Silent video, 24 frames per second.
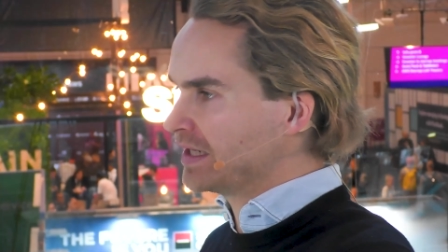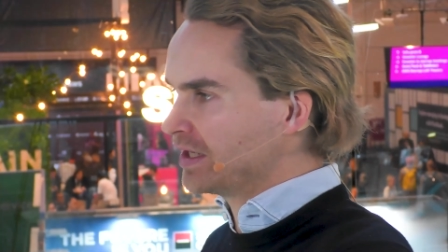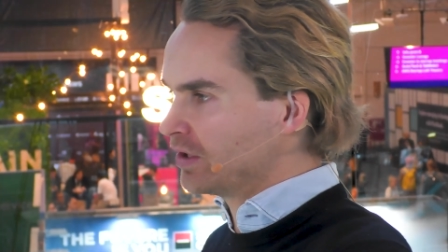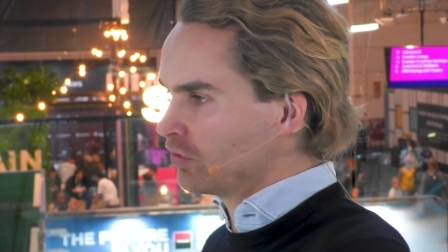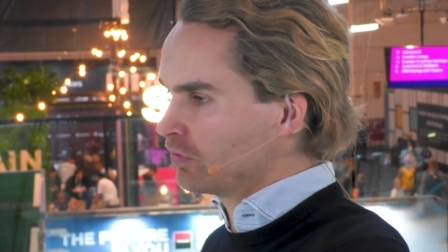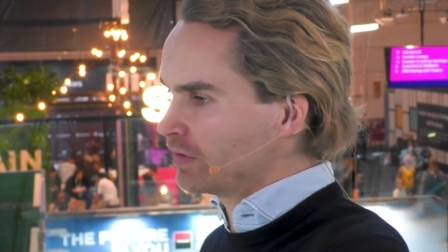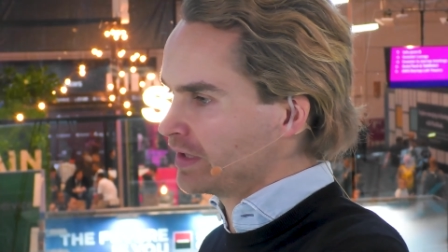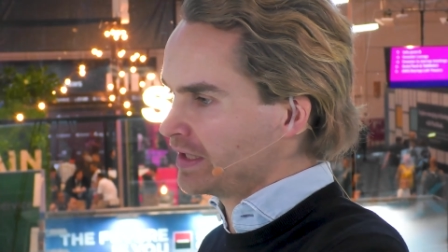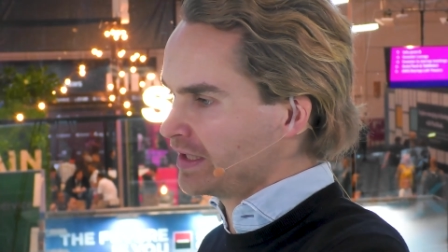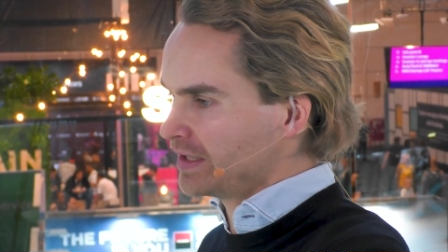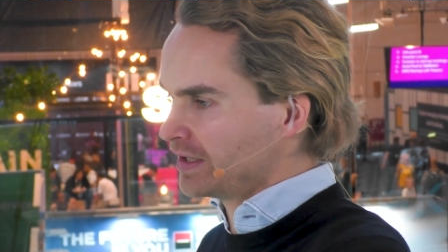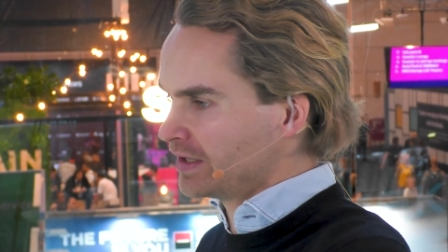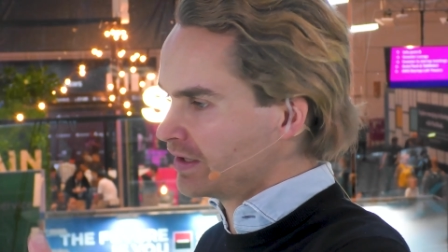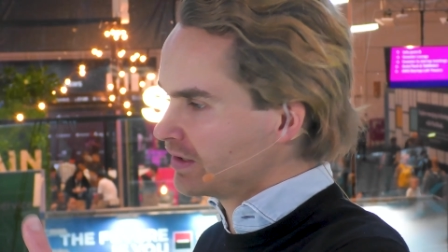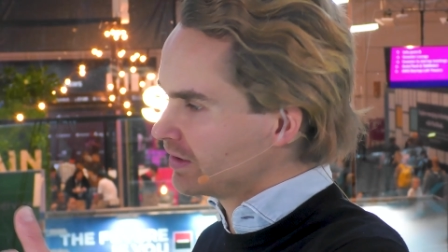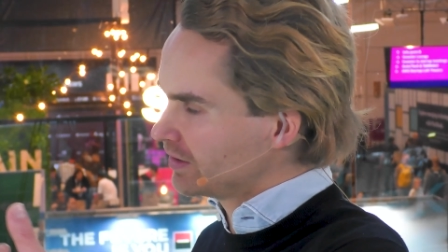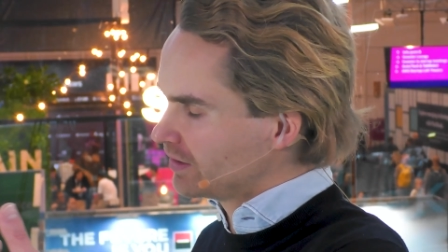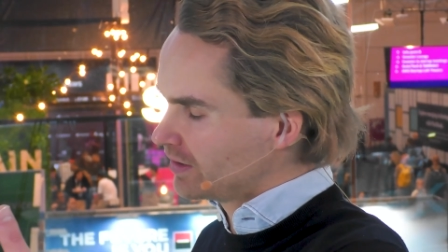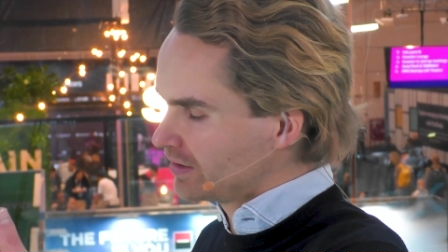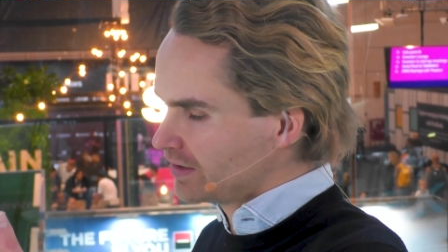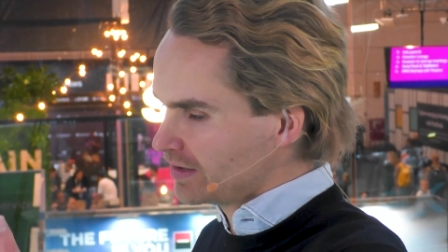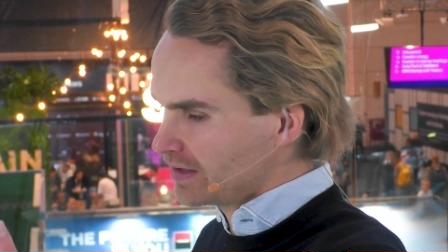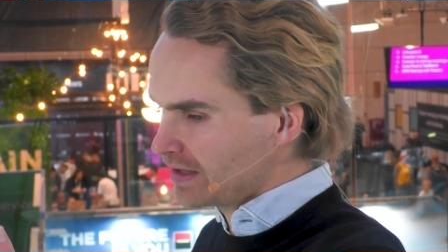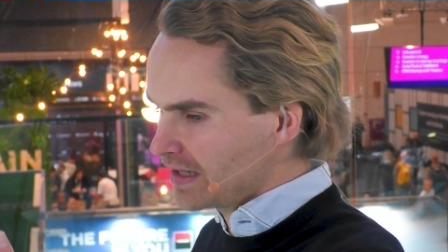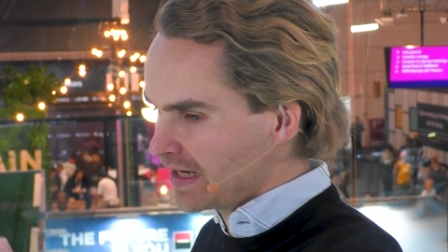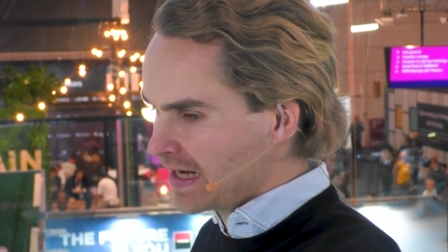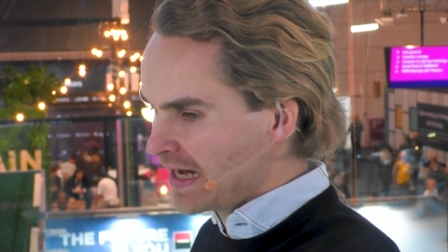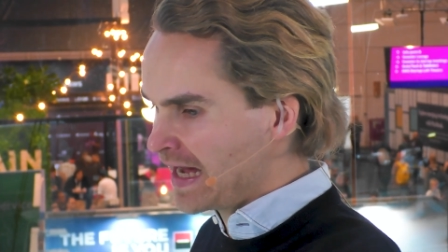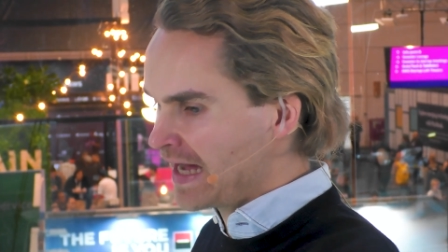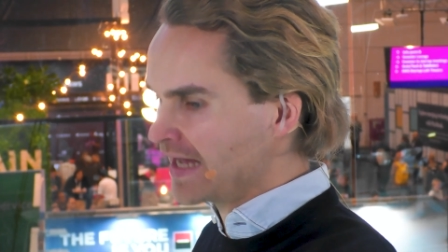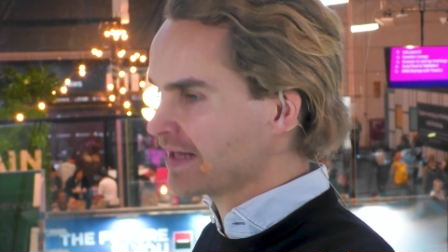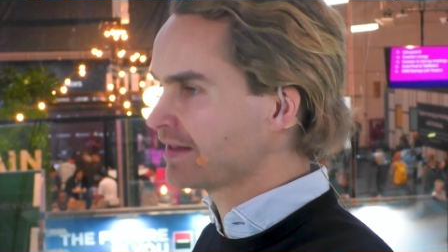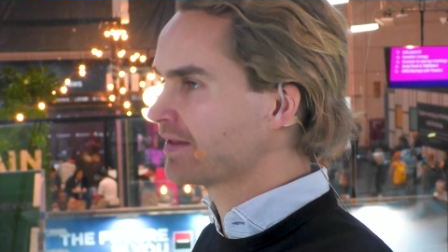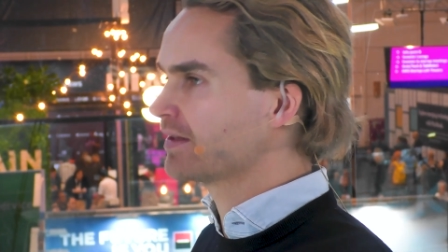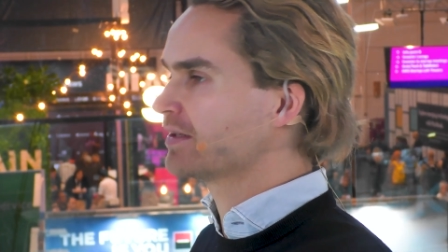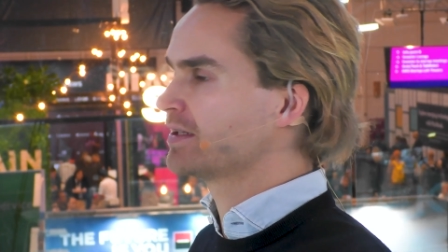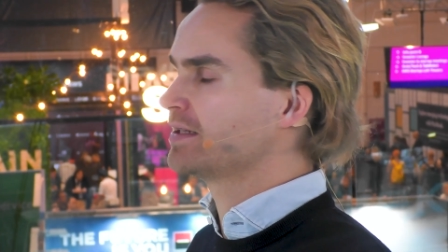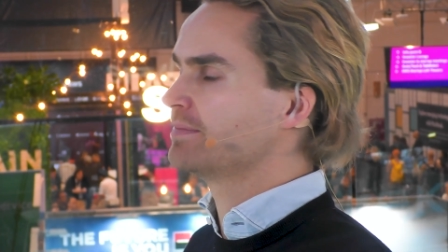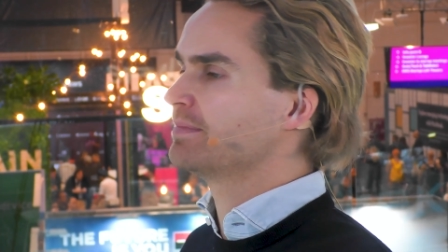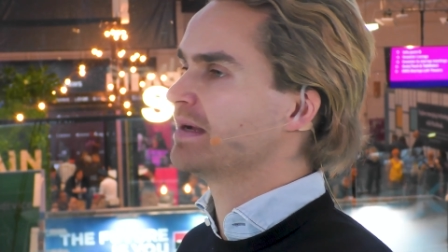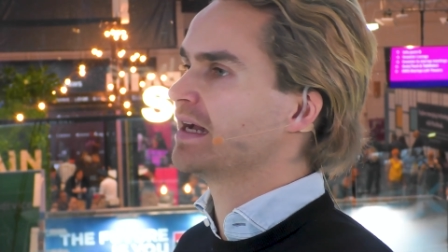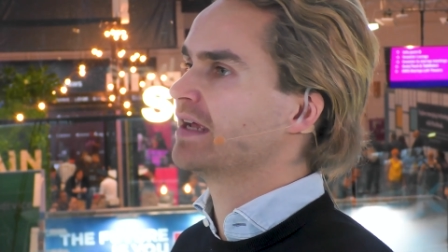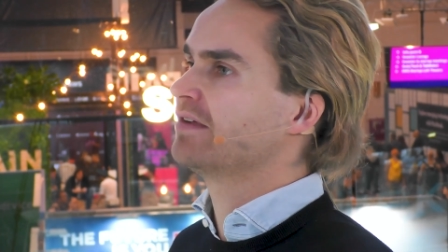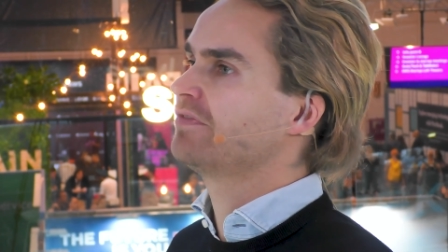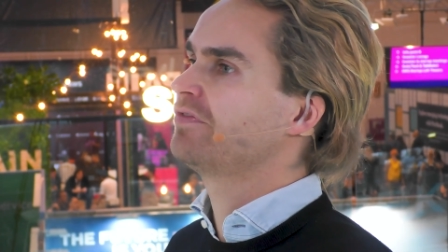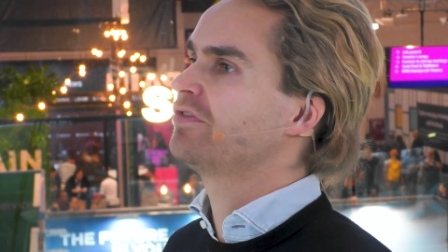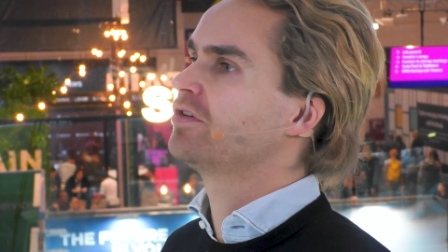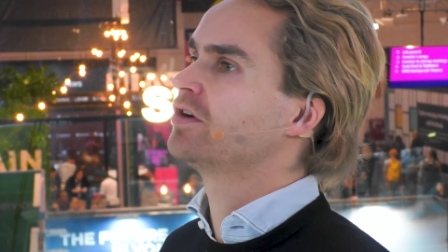already has a
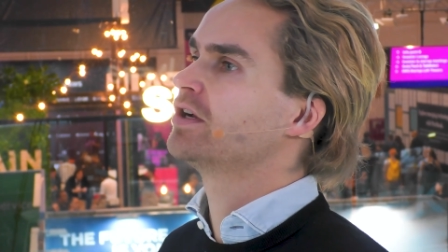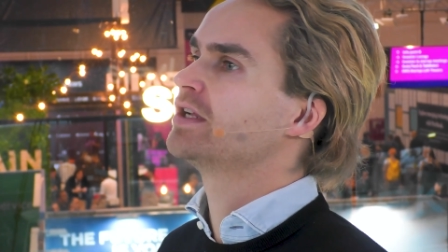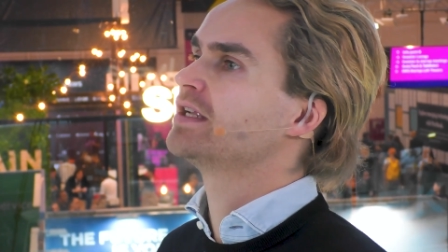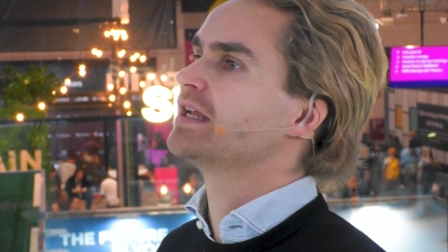demand for it,